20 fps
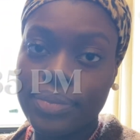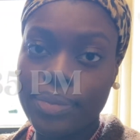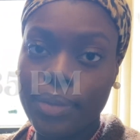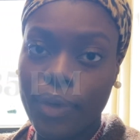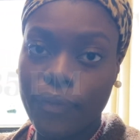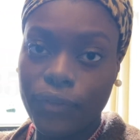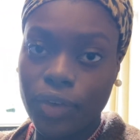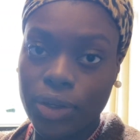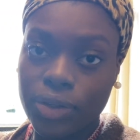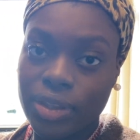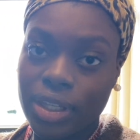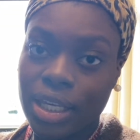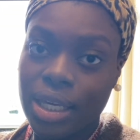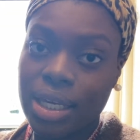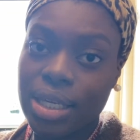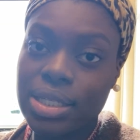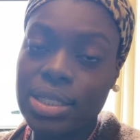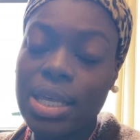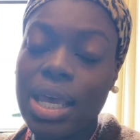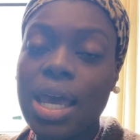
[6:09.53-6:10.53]
a few
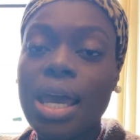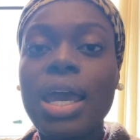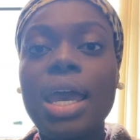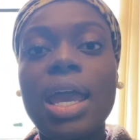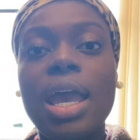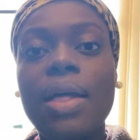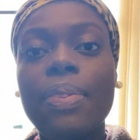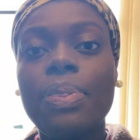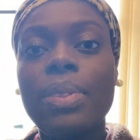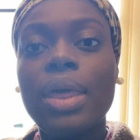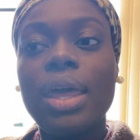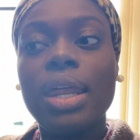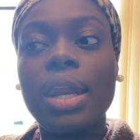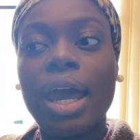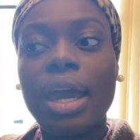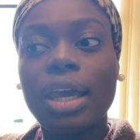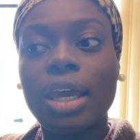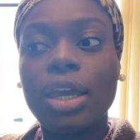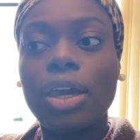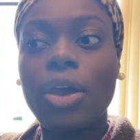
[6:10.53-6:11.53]
things, and then
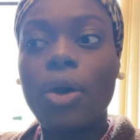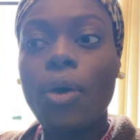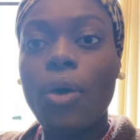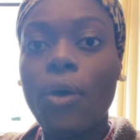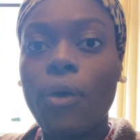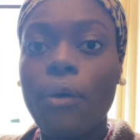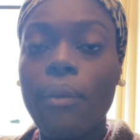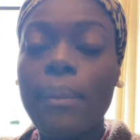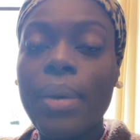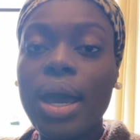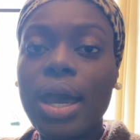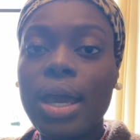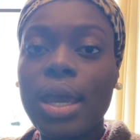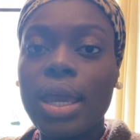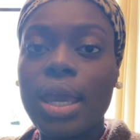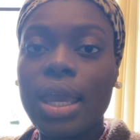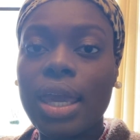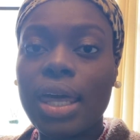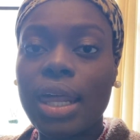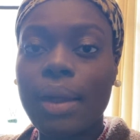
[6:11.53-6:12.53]
I can go home,
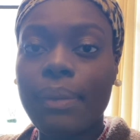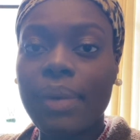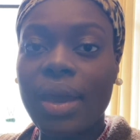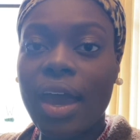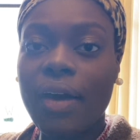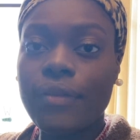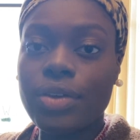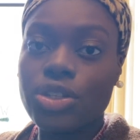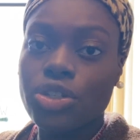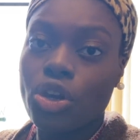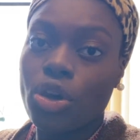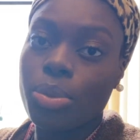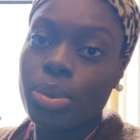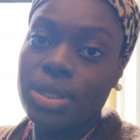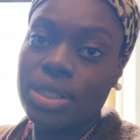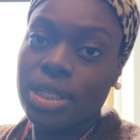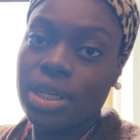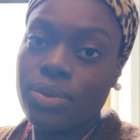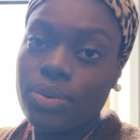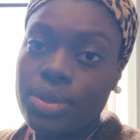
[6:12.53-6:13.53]
and I may have a scope and
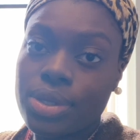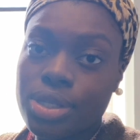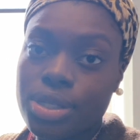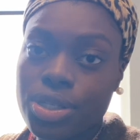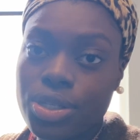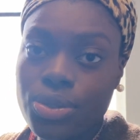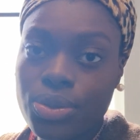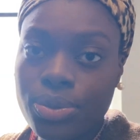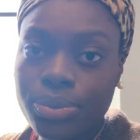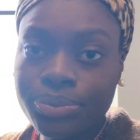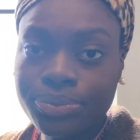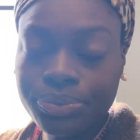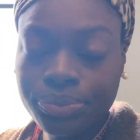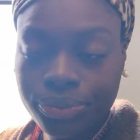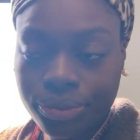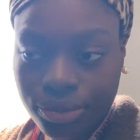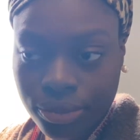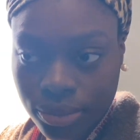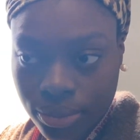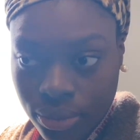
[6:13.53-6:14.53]
sequence due
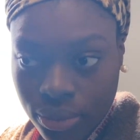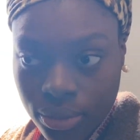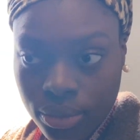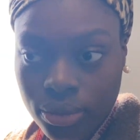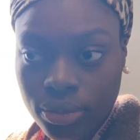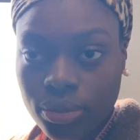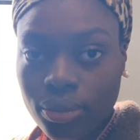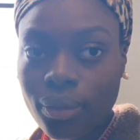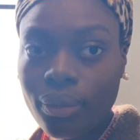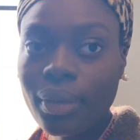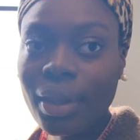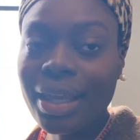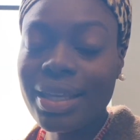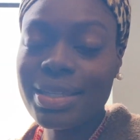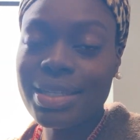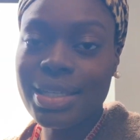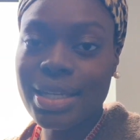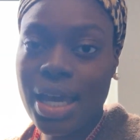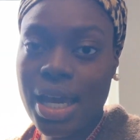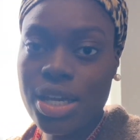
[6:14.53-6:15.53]

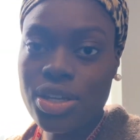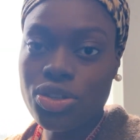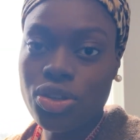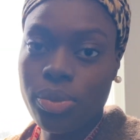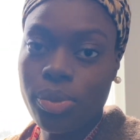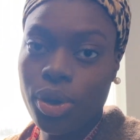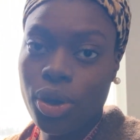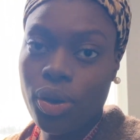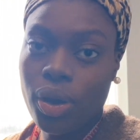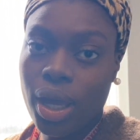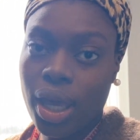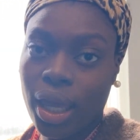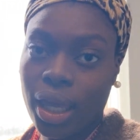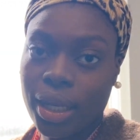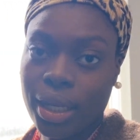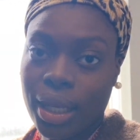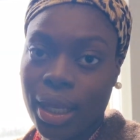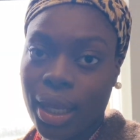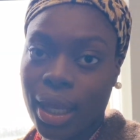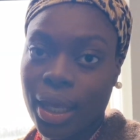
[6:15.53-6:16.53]
tonight, so I'm gonna go ahead
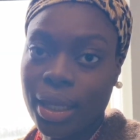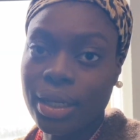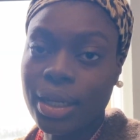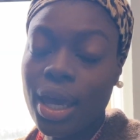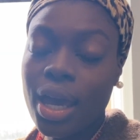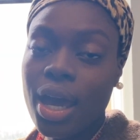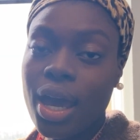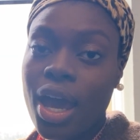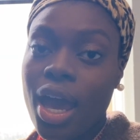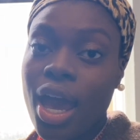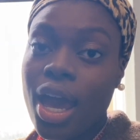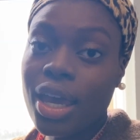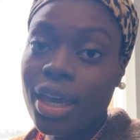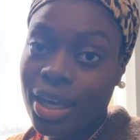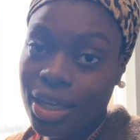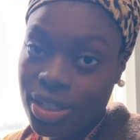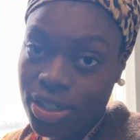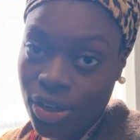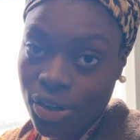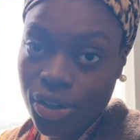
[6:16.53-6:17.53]
and
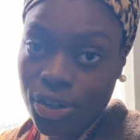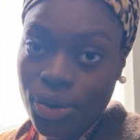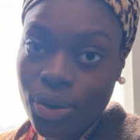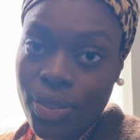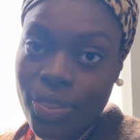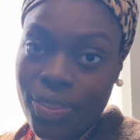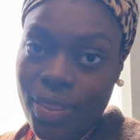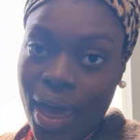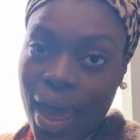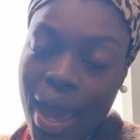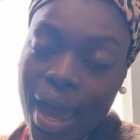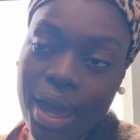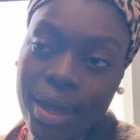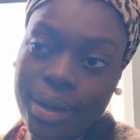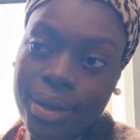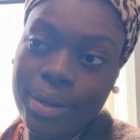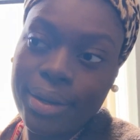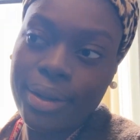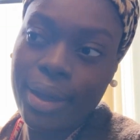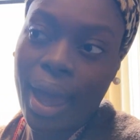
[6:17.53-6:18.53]
get started on
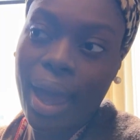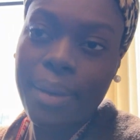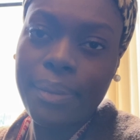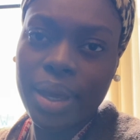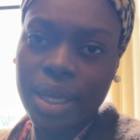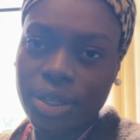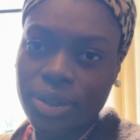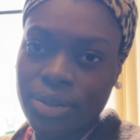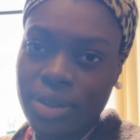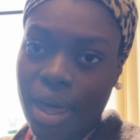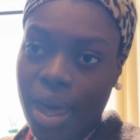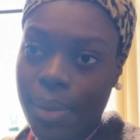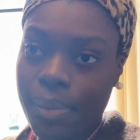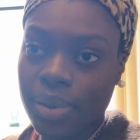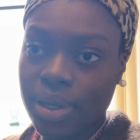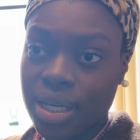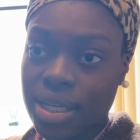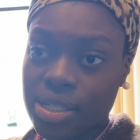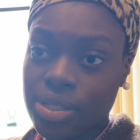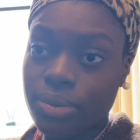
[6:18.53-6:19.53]
that. I may do that
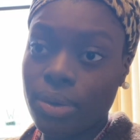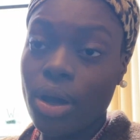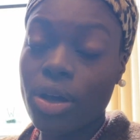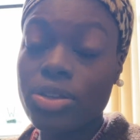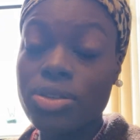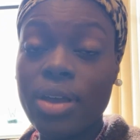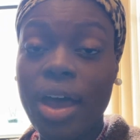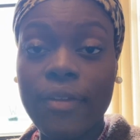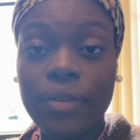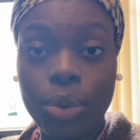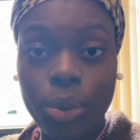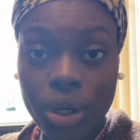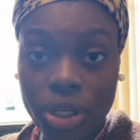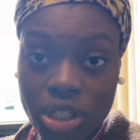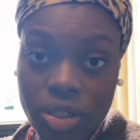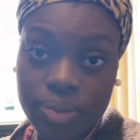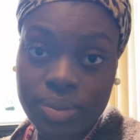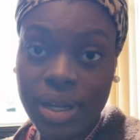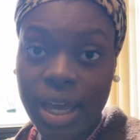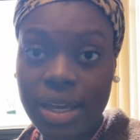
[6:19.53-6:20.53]
because we also have a
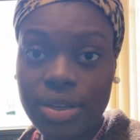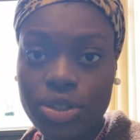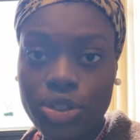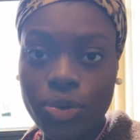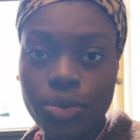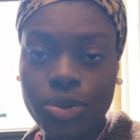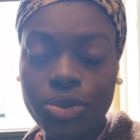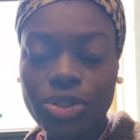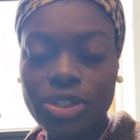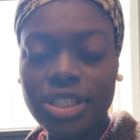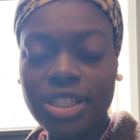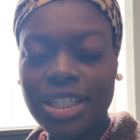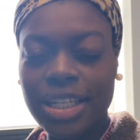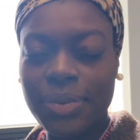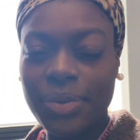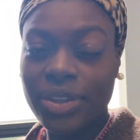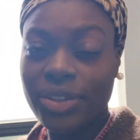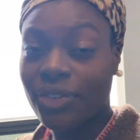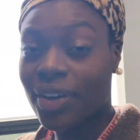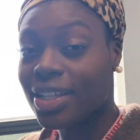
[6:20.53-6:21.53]
worship night, so we'll just see
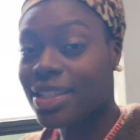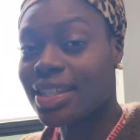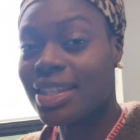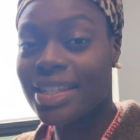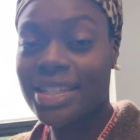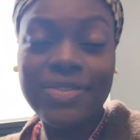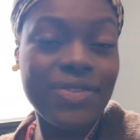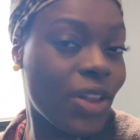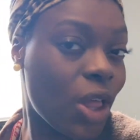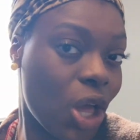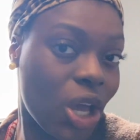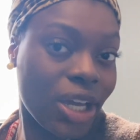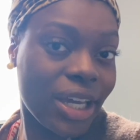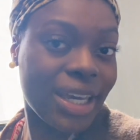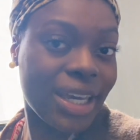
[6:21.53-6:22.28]
what the rest of this vlog